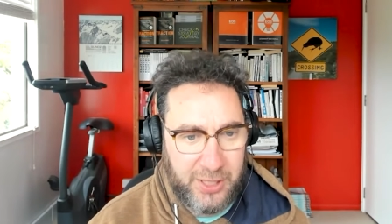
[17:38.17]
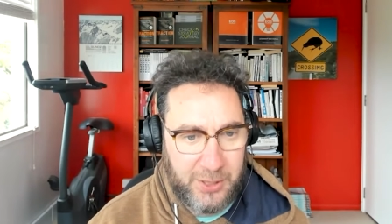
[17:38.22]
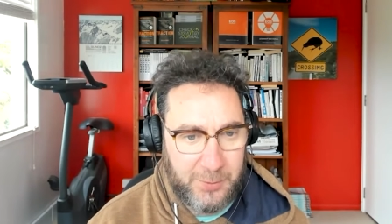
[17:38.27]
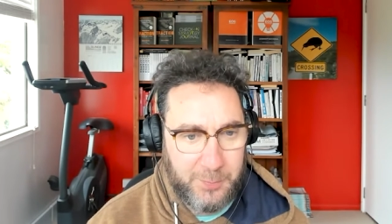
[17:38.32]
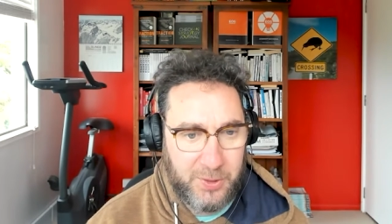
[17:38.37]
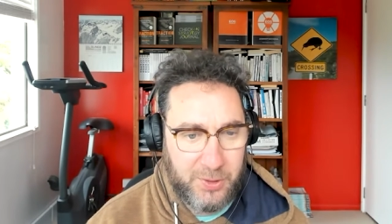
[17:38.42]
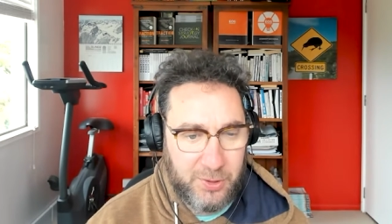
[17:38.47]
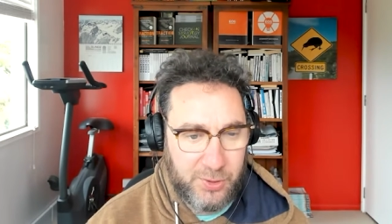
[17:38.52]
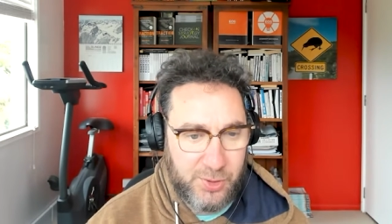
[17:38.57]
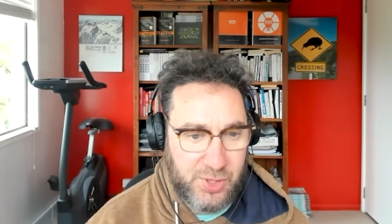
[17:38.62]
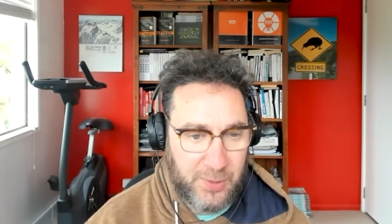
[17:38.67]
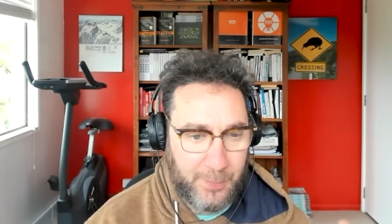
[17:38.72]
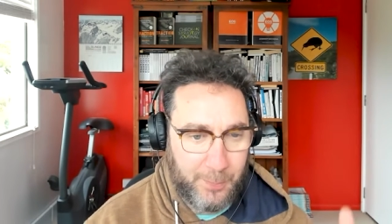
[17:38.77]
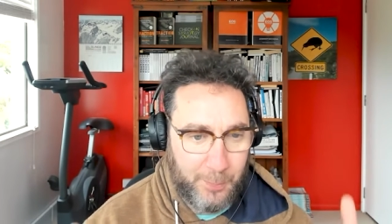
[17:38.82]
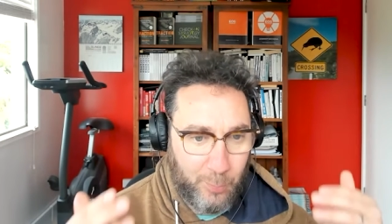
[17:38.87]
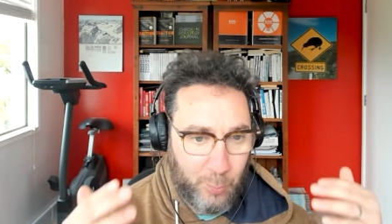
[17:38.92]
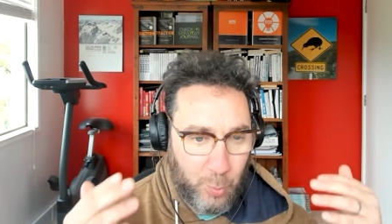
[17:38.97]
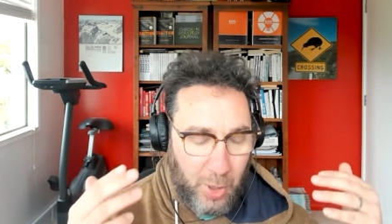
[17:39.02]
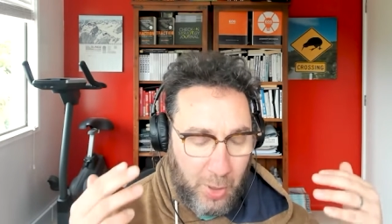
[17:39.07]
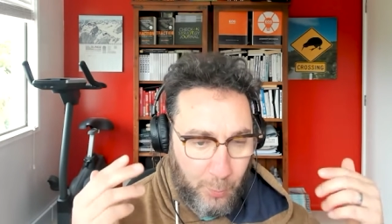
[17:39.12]
because
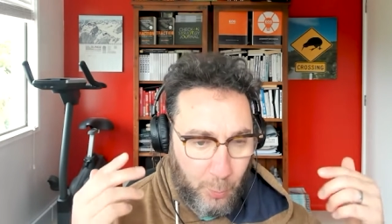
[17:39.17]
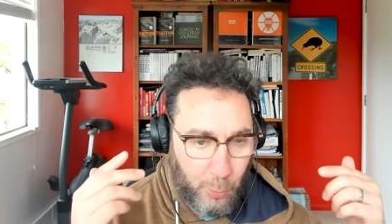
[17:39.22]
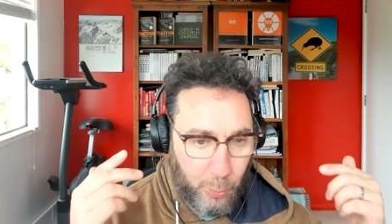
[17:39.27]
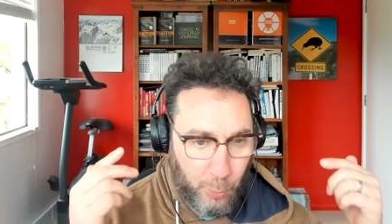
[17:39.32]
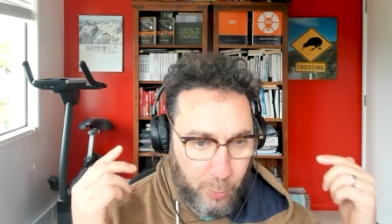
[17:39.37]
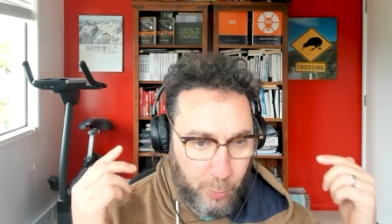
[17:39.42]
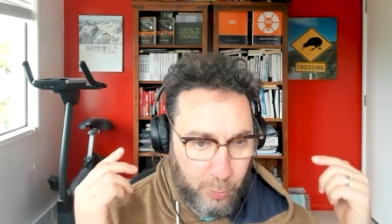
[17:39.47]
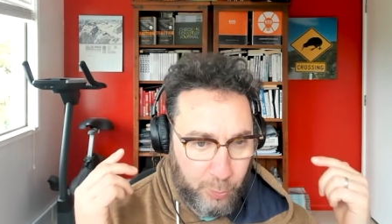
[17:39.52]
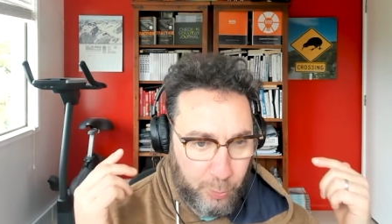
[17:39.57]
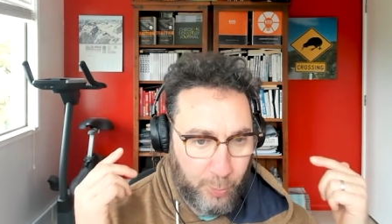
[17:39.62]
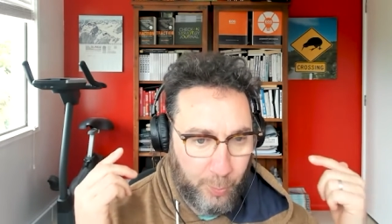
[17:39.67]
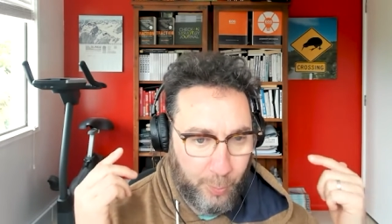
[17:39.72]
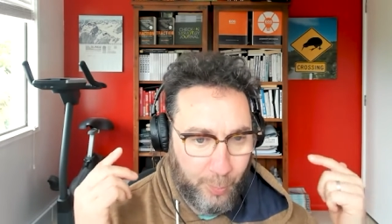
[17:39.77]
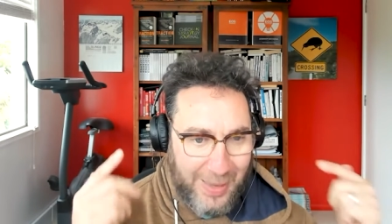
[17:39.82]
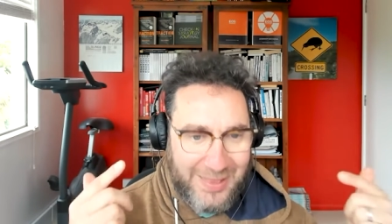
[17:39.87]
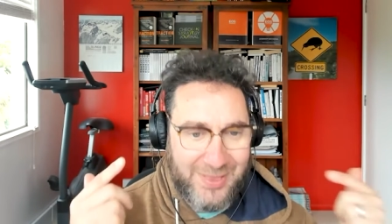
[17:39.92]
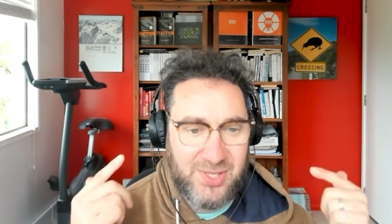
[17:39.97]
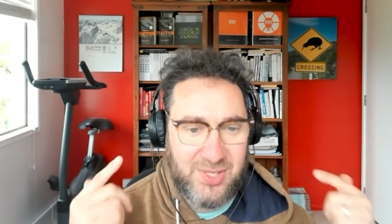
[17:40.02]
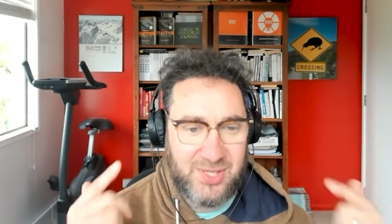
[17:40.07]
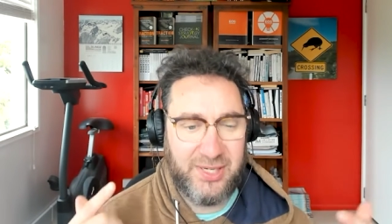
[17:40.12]
I'm
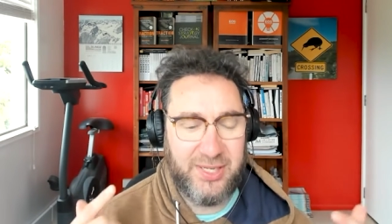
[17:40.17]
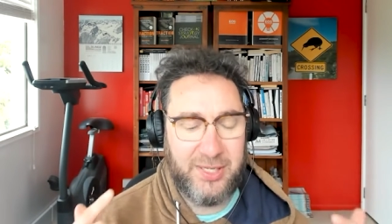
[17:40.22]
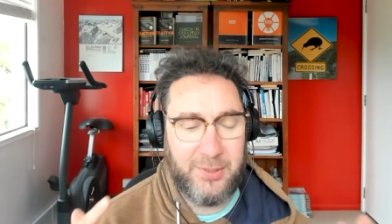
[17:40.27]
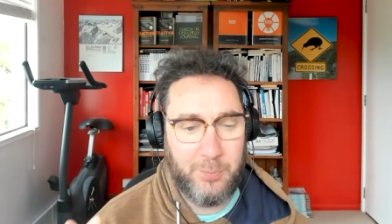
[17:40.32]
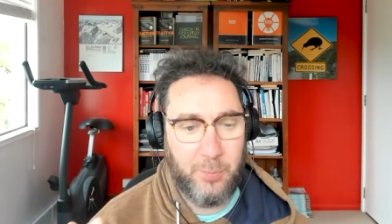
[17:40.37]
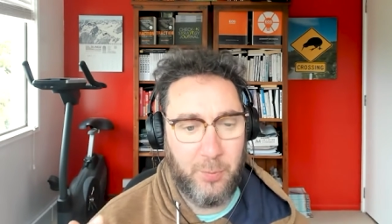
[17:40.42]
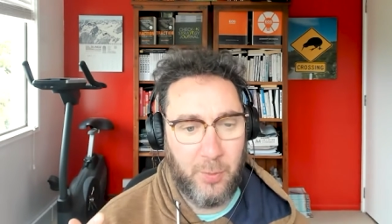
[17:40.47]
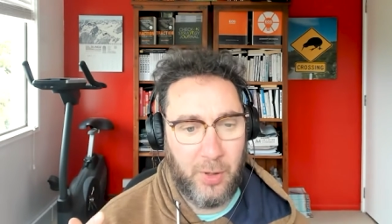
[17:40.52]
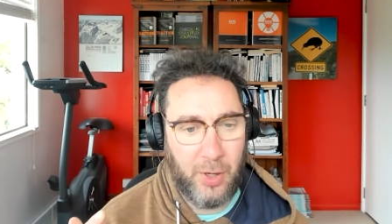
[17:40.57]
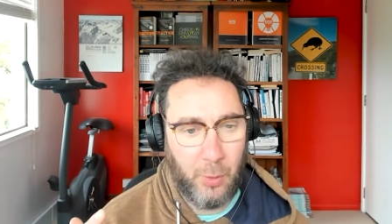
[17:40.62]
mentally